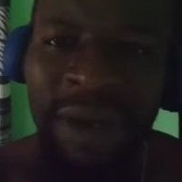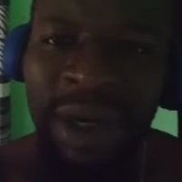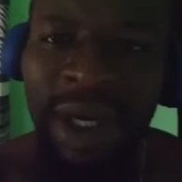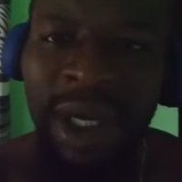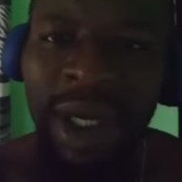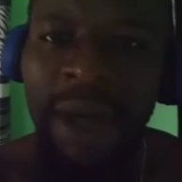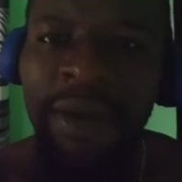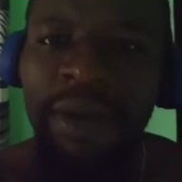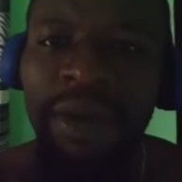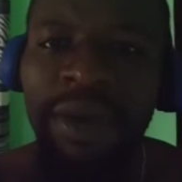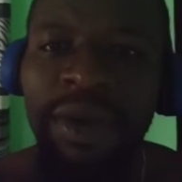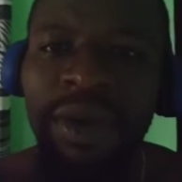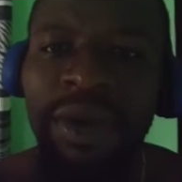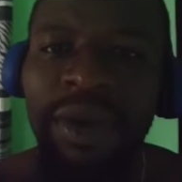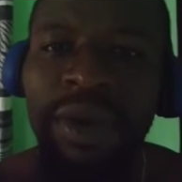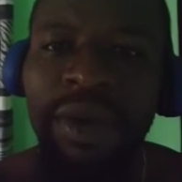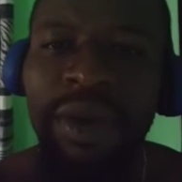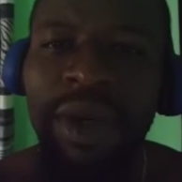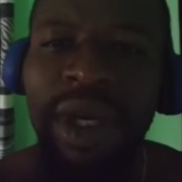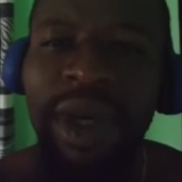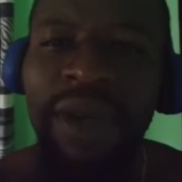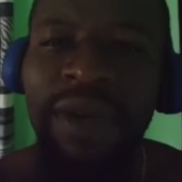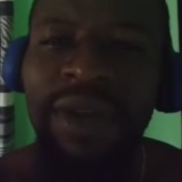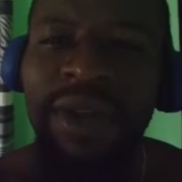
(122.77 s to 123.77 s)
in Cameroon,
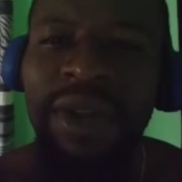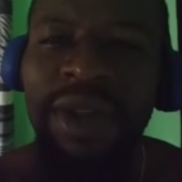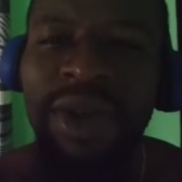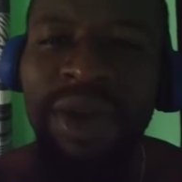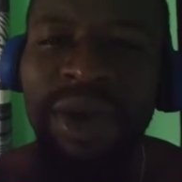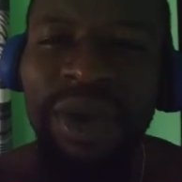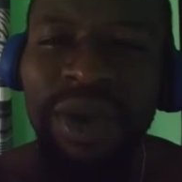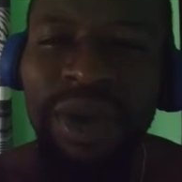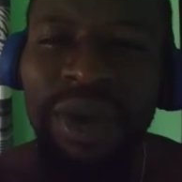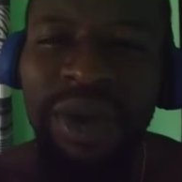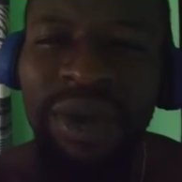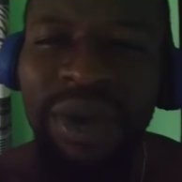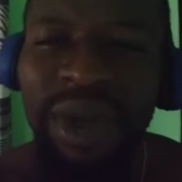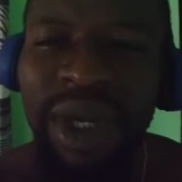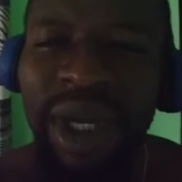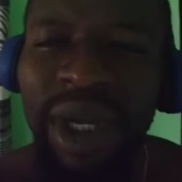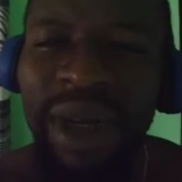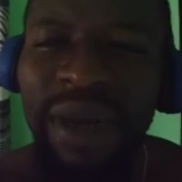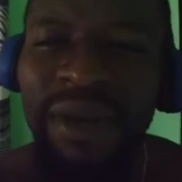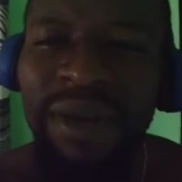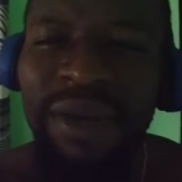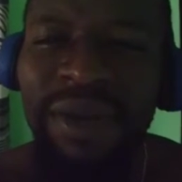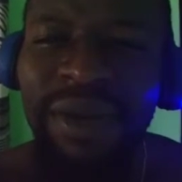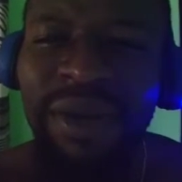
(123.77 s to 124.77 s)
we have sun, we
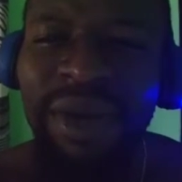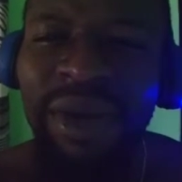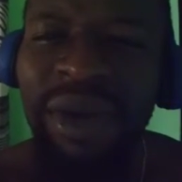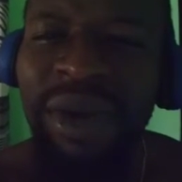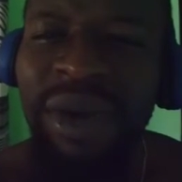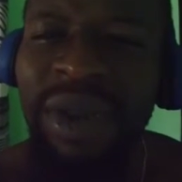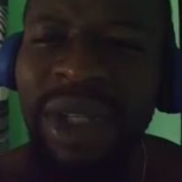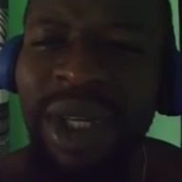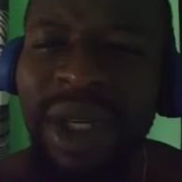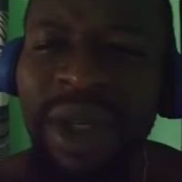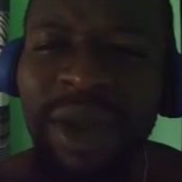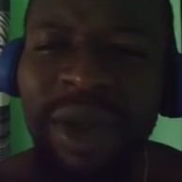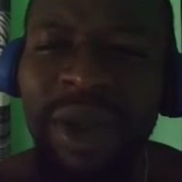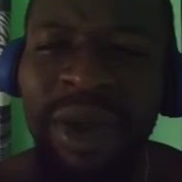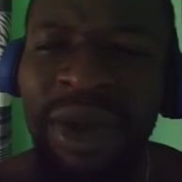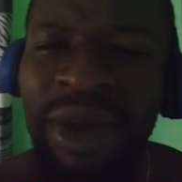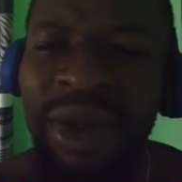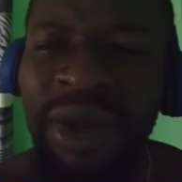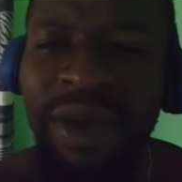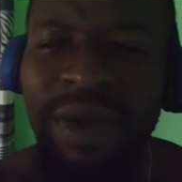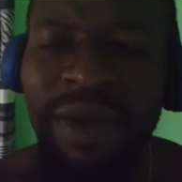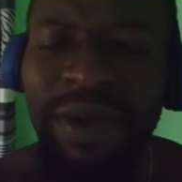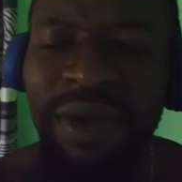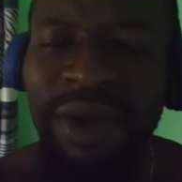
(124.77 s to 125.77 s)
have all
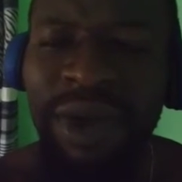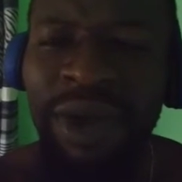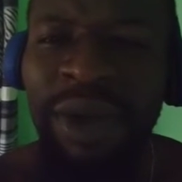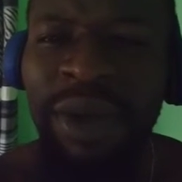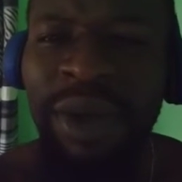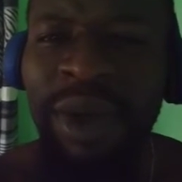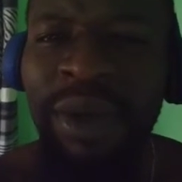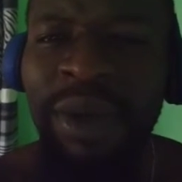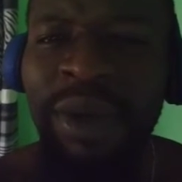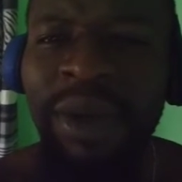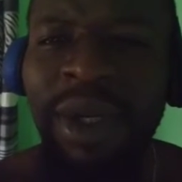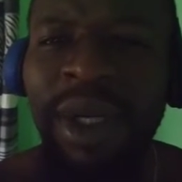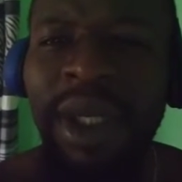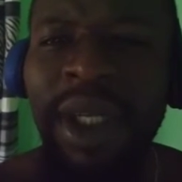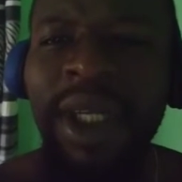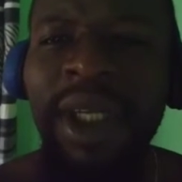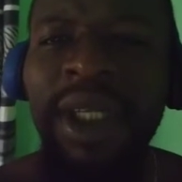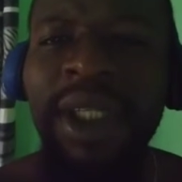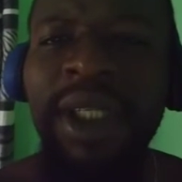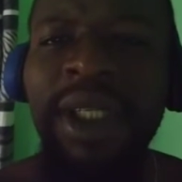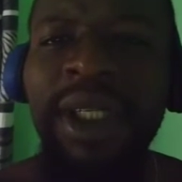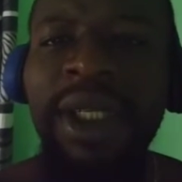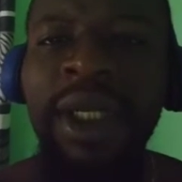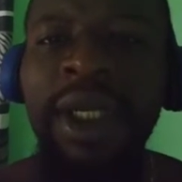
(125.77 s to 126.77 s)
sorts of renewable
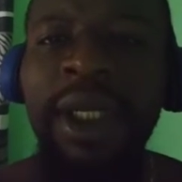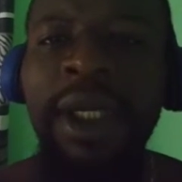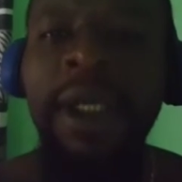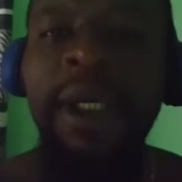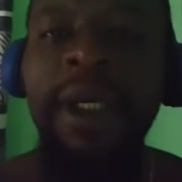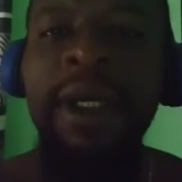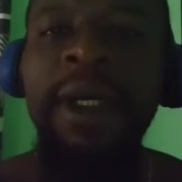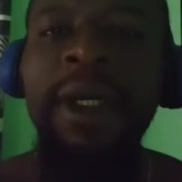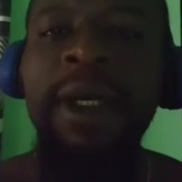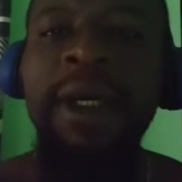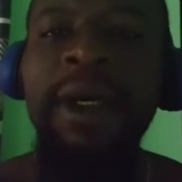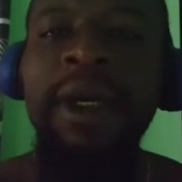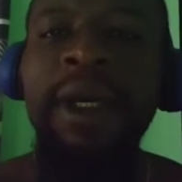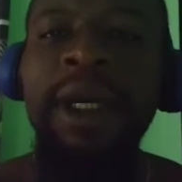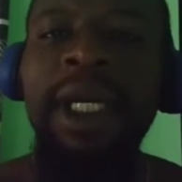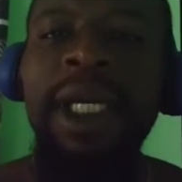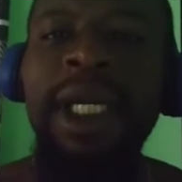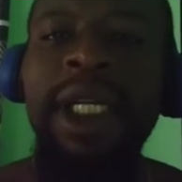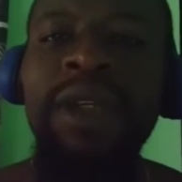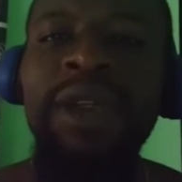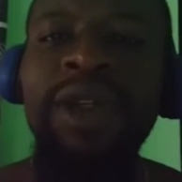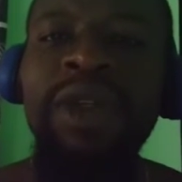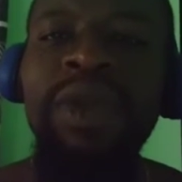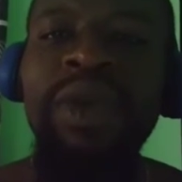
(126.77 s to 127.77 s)
energy.
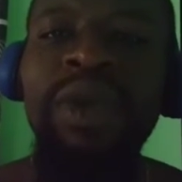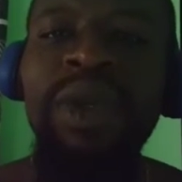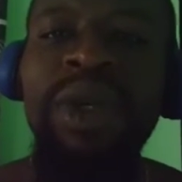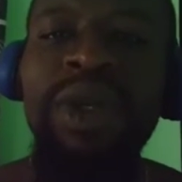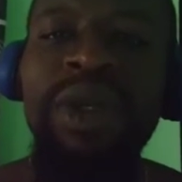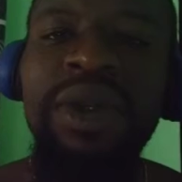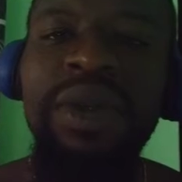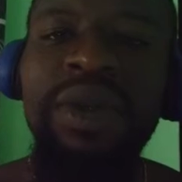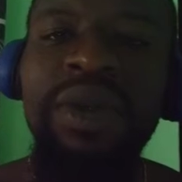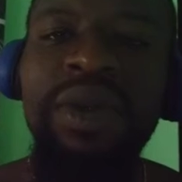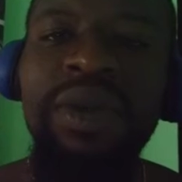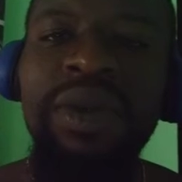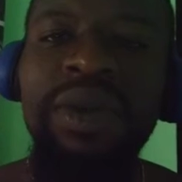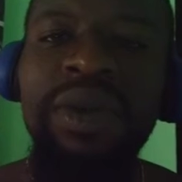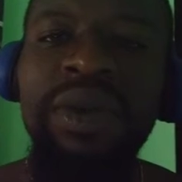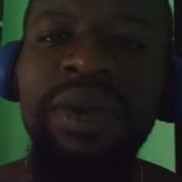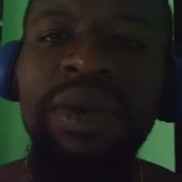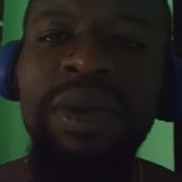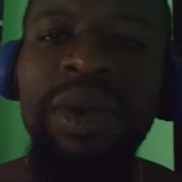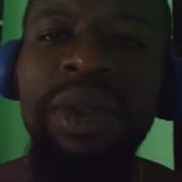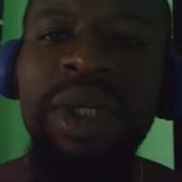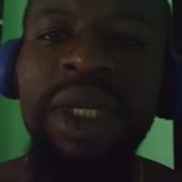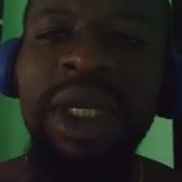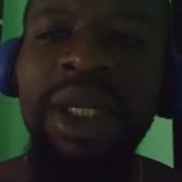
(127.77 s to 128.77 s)
And I just want to
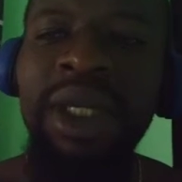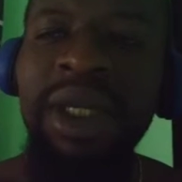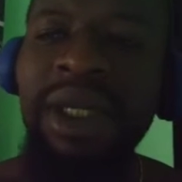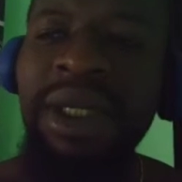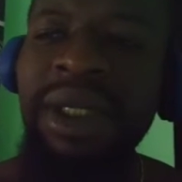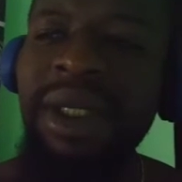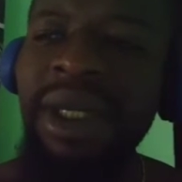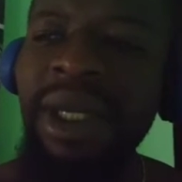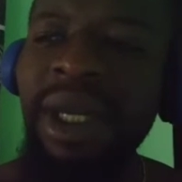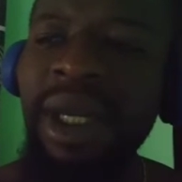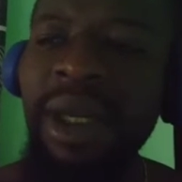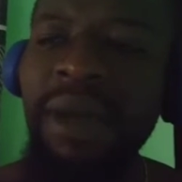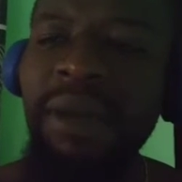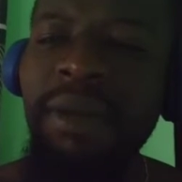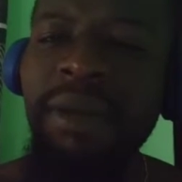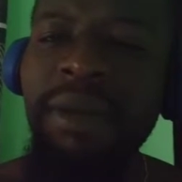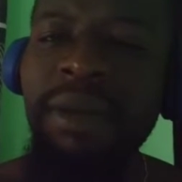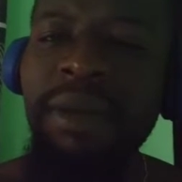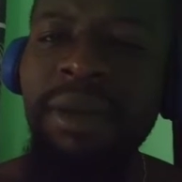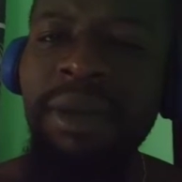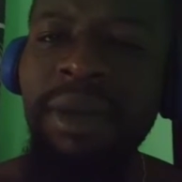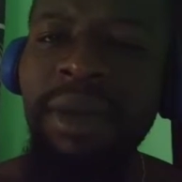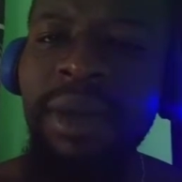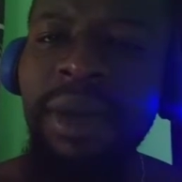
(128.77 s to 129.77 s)
take this
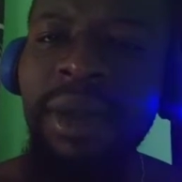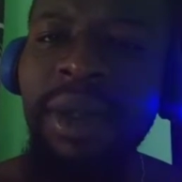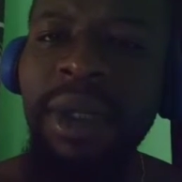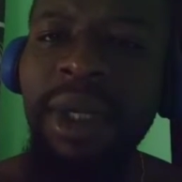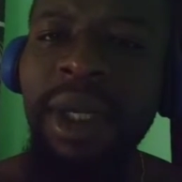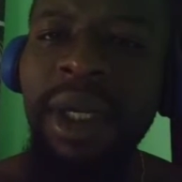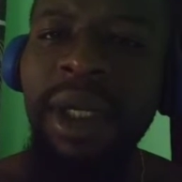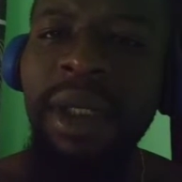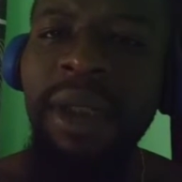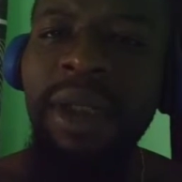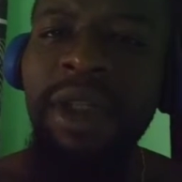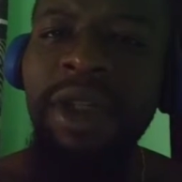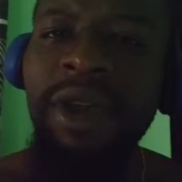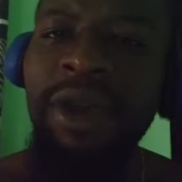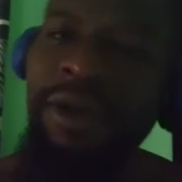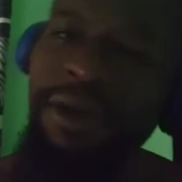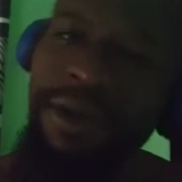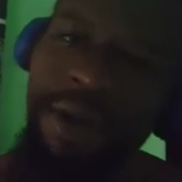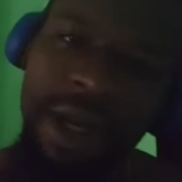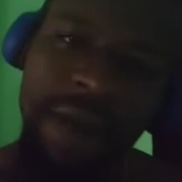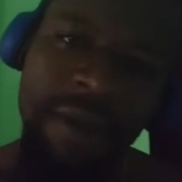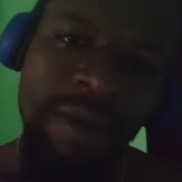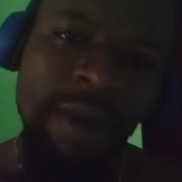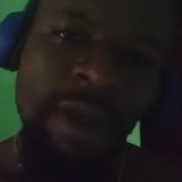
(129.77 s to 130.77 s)
time and
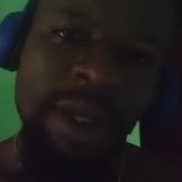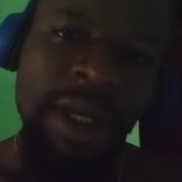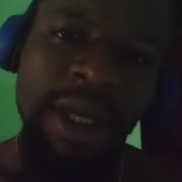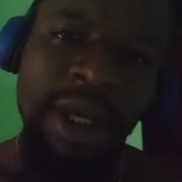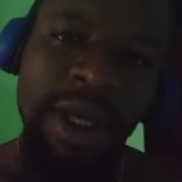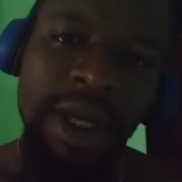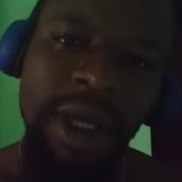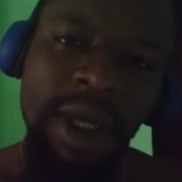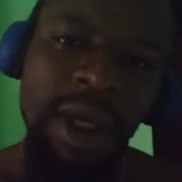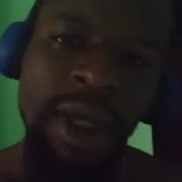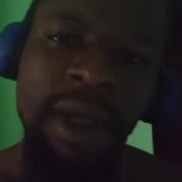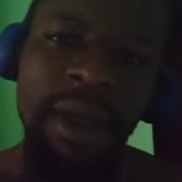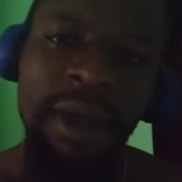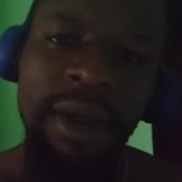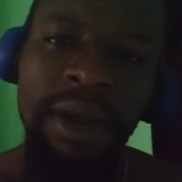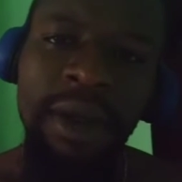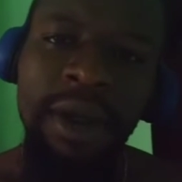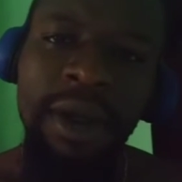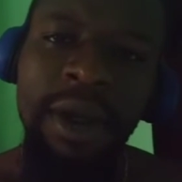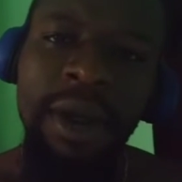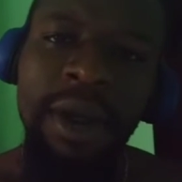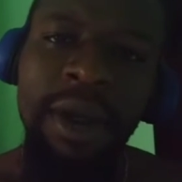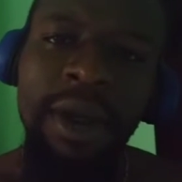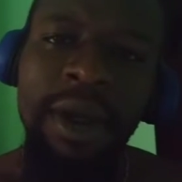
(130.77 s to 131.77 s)
suffer a bit here,
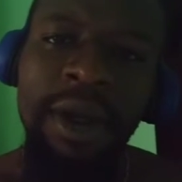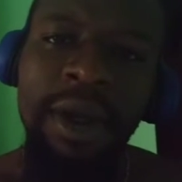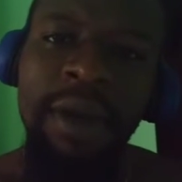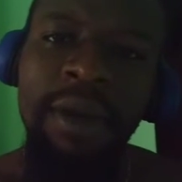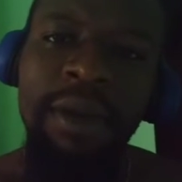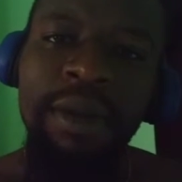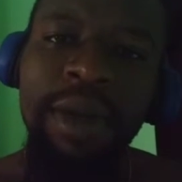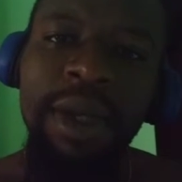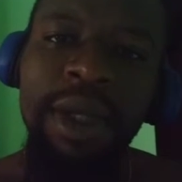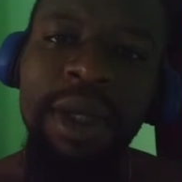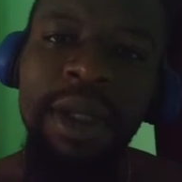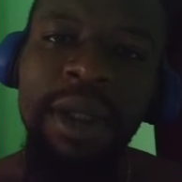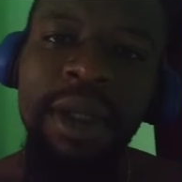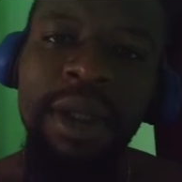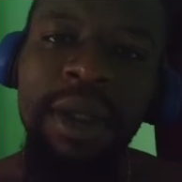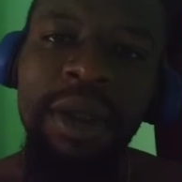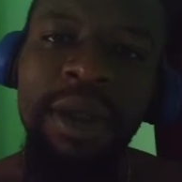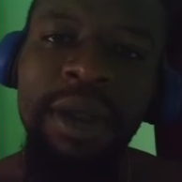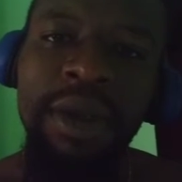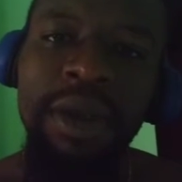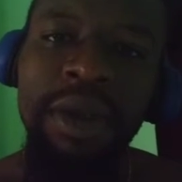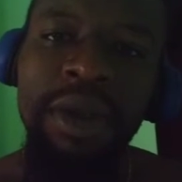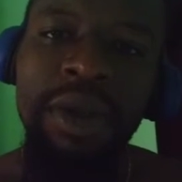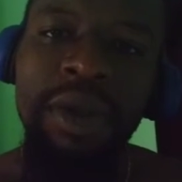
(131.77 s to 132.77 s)
but
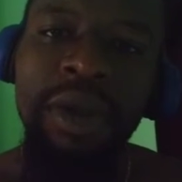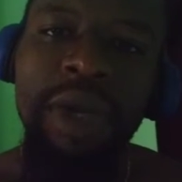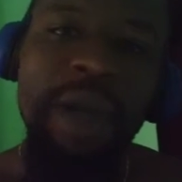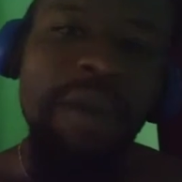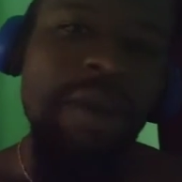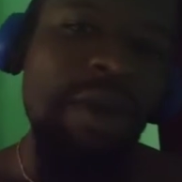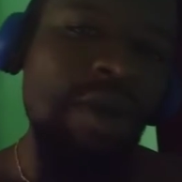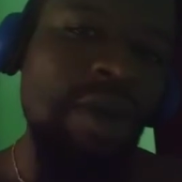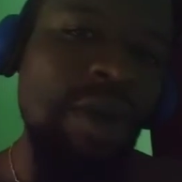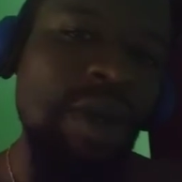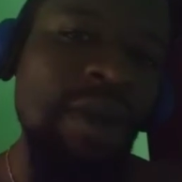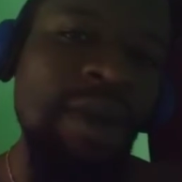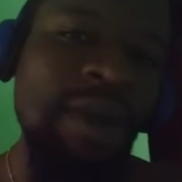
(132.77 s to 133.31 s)
to liberate